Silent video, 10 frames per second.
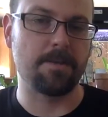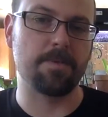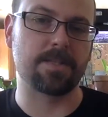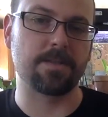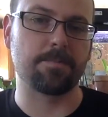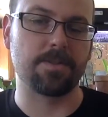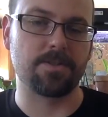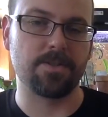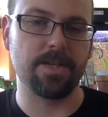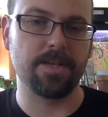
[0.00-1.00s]
mix up the
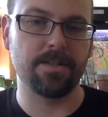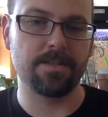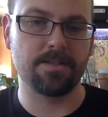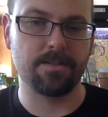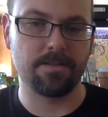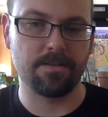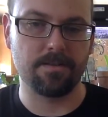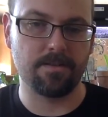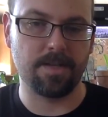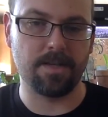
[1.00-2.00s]
strings,
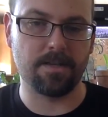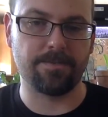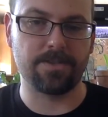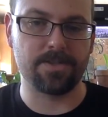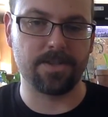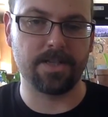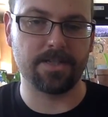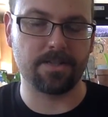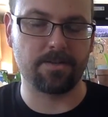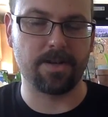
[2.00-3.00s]
hit different strings
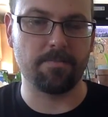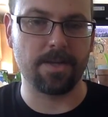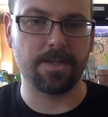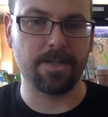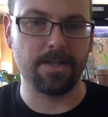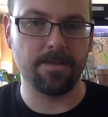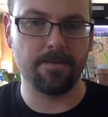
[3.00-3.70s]
to create a melody.